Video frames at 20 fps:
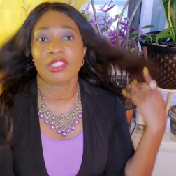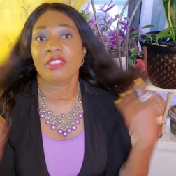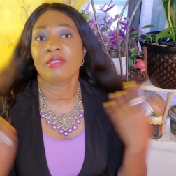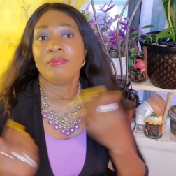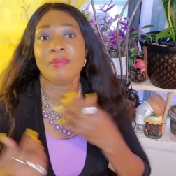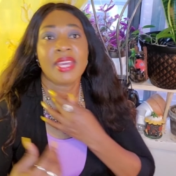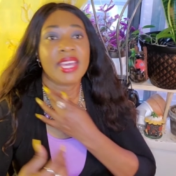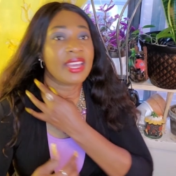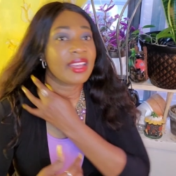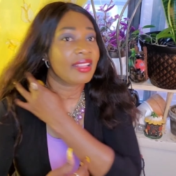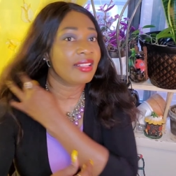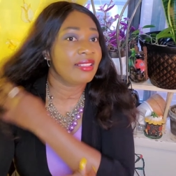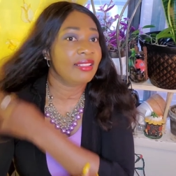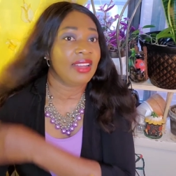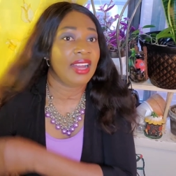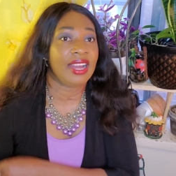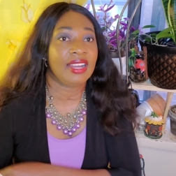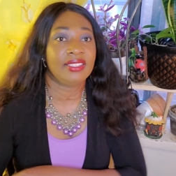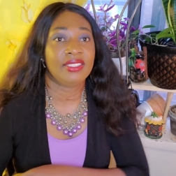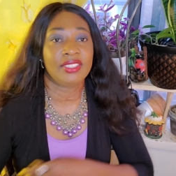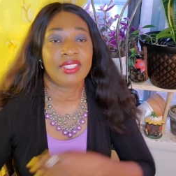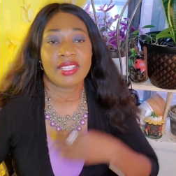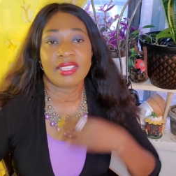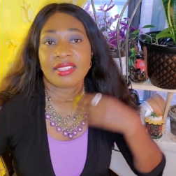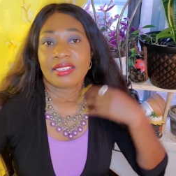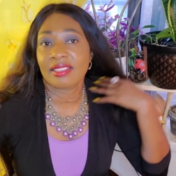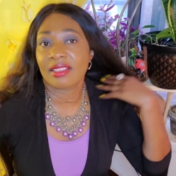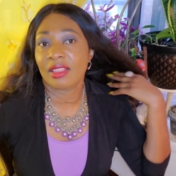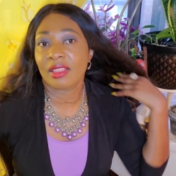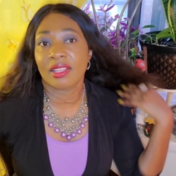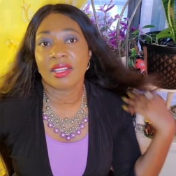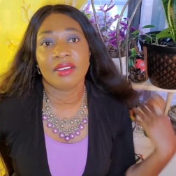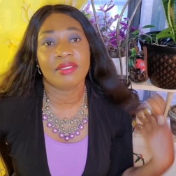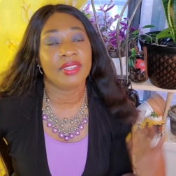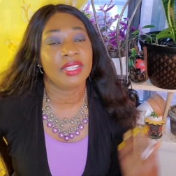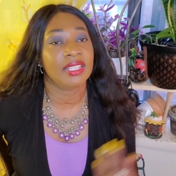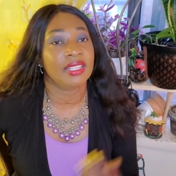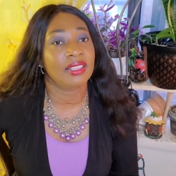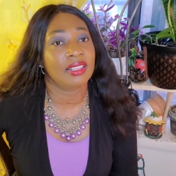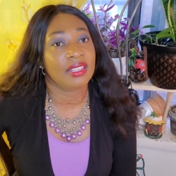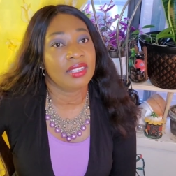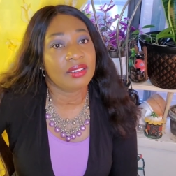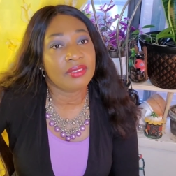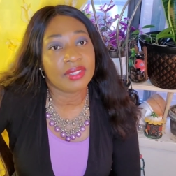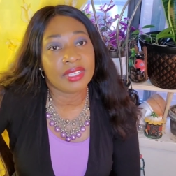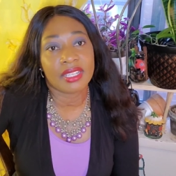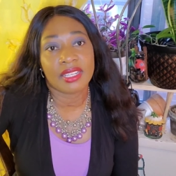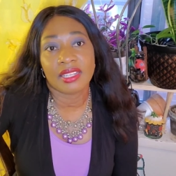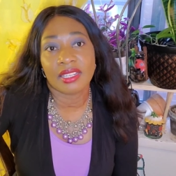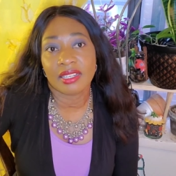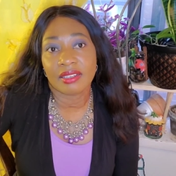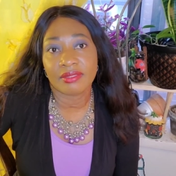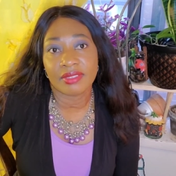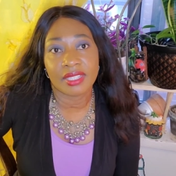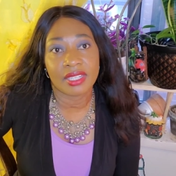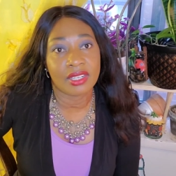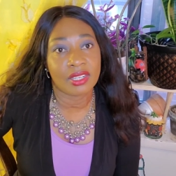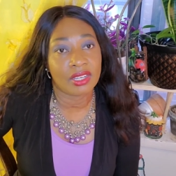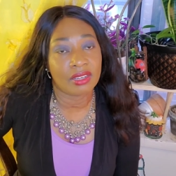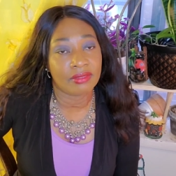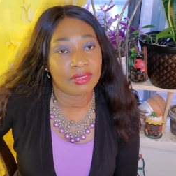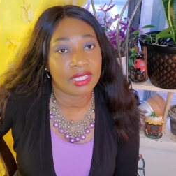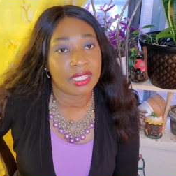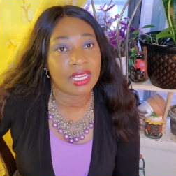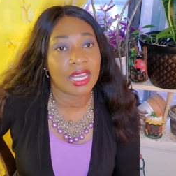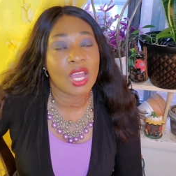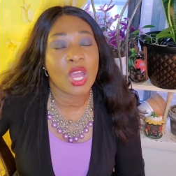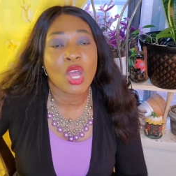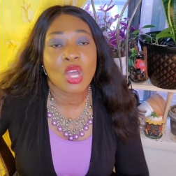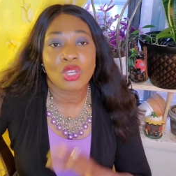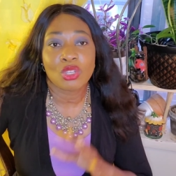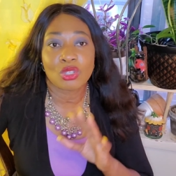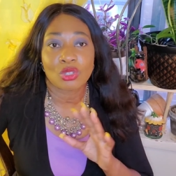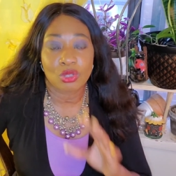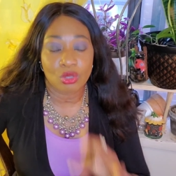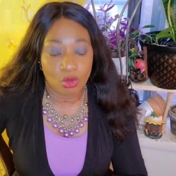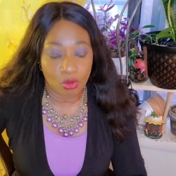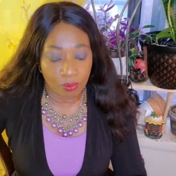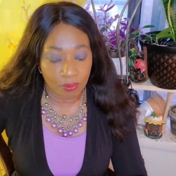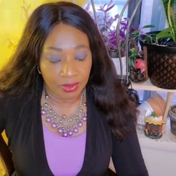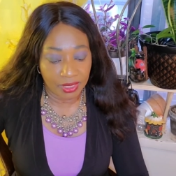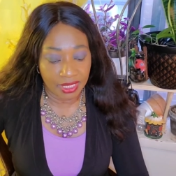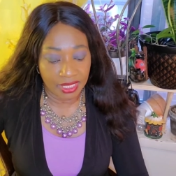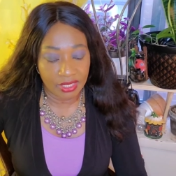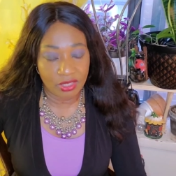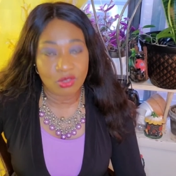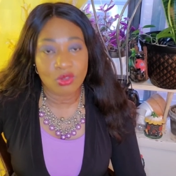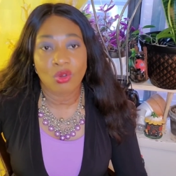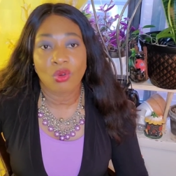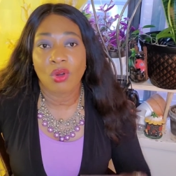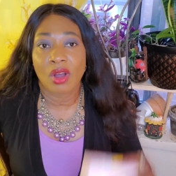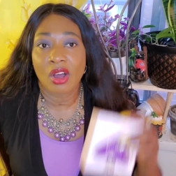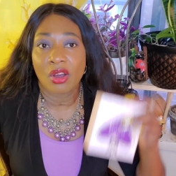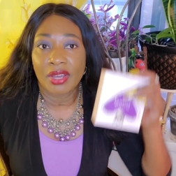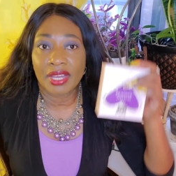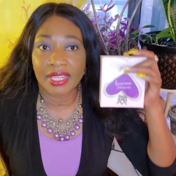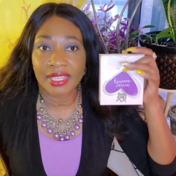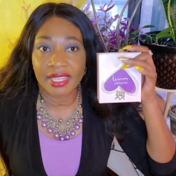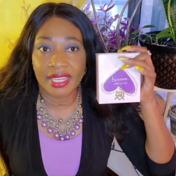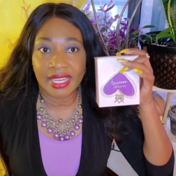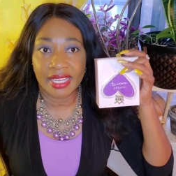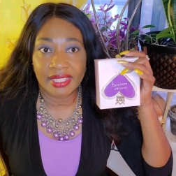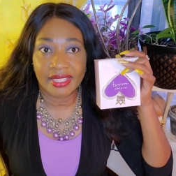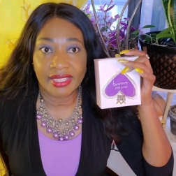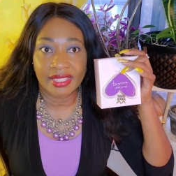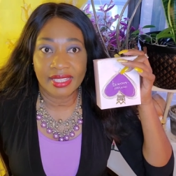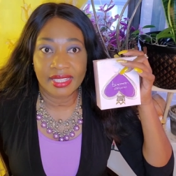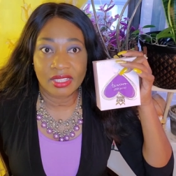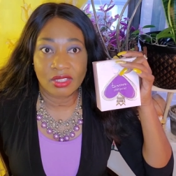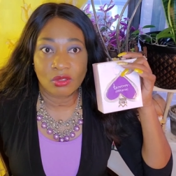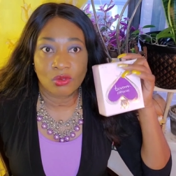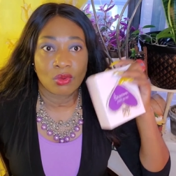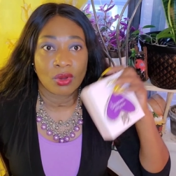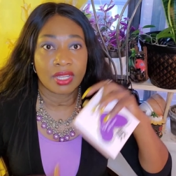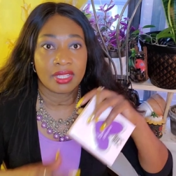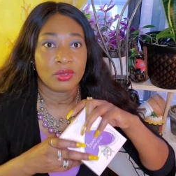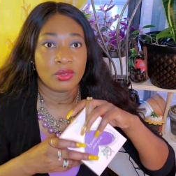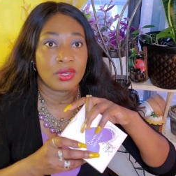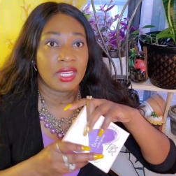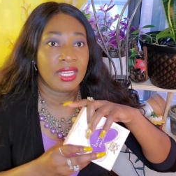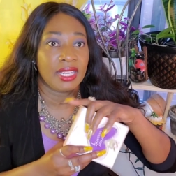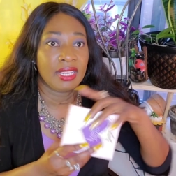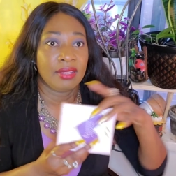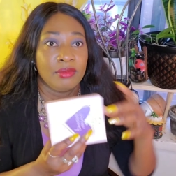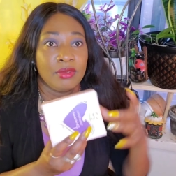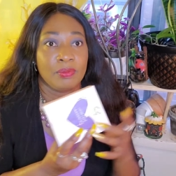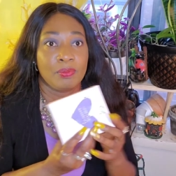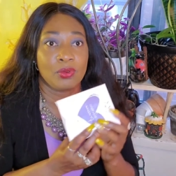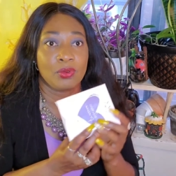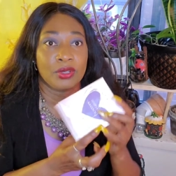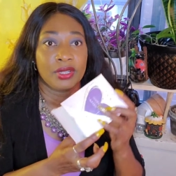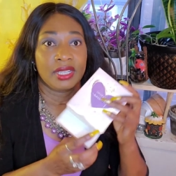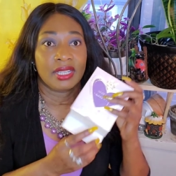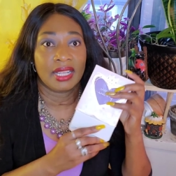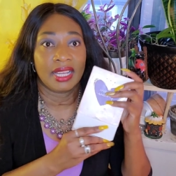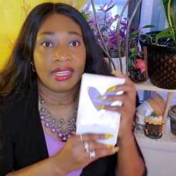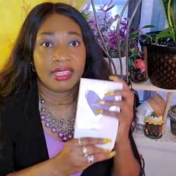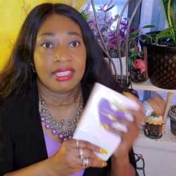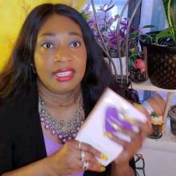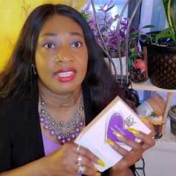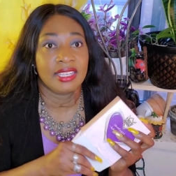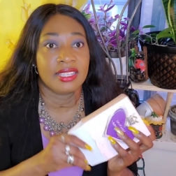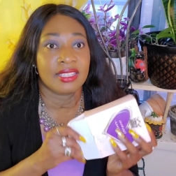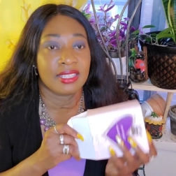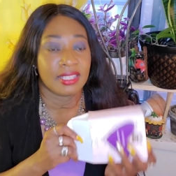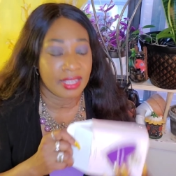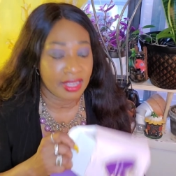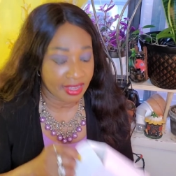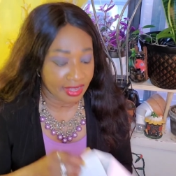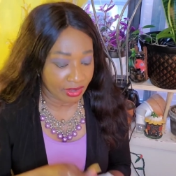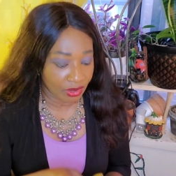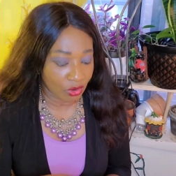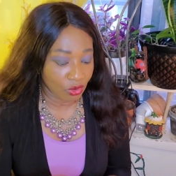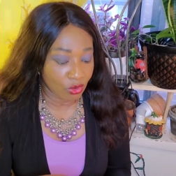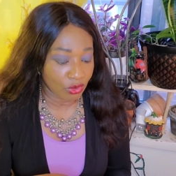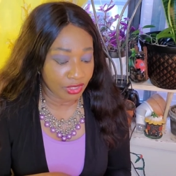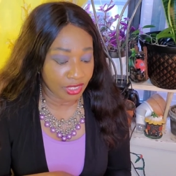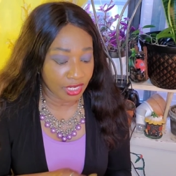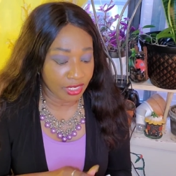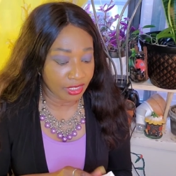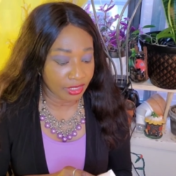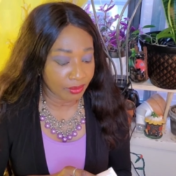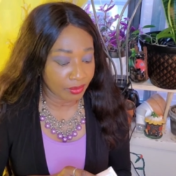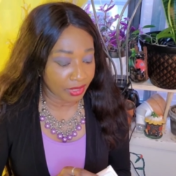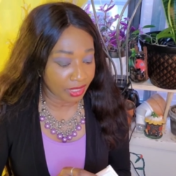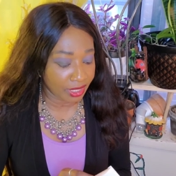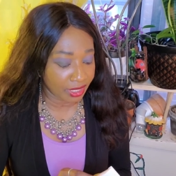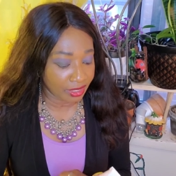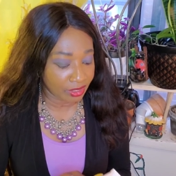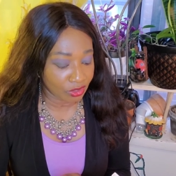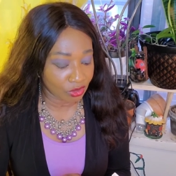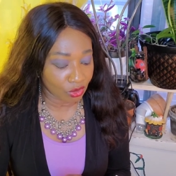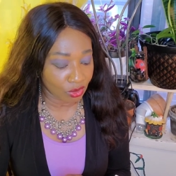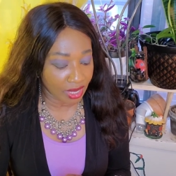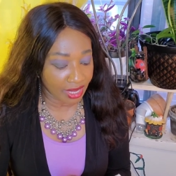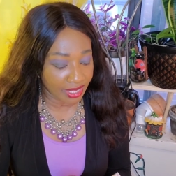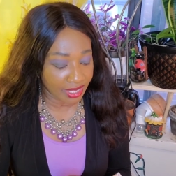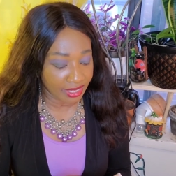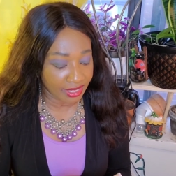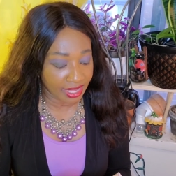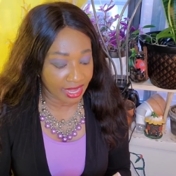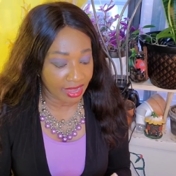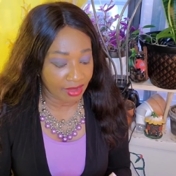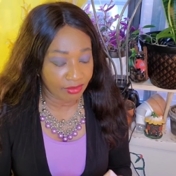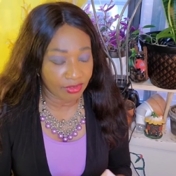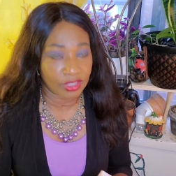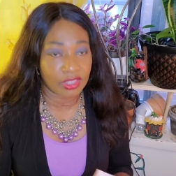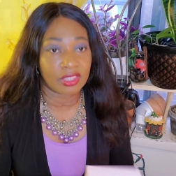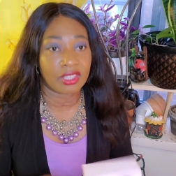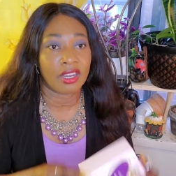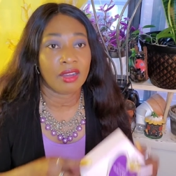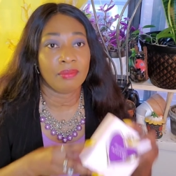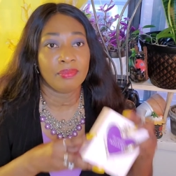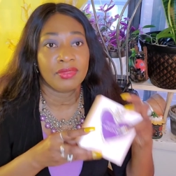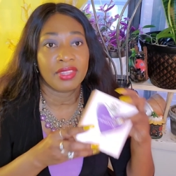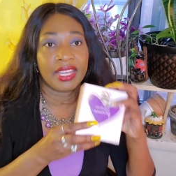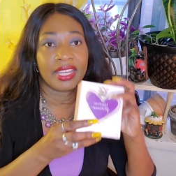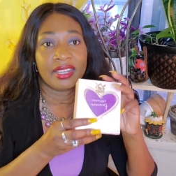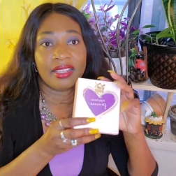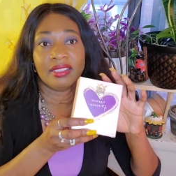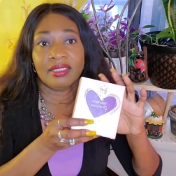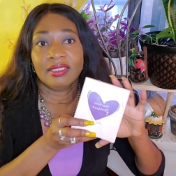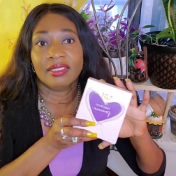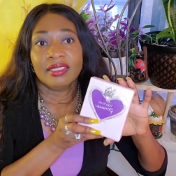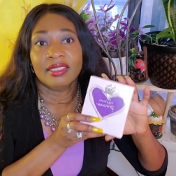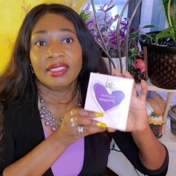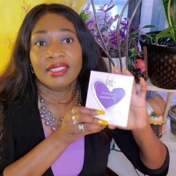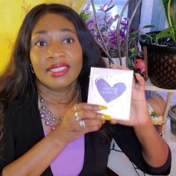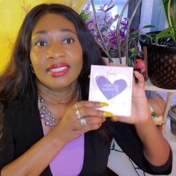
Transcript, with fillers: smell i just love it love it love it love it so please go out and get this one okay let me put it like this hold on a minute so i can have a thumbnail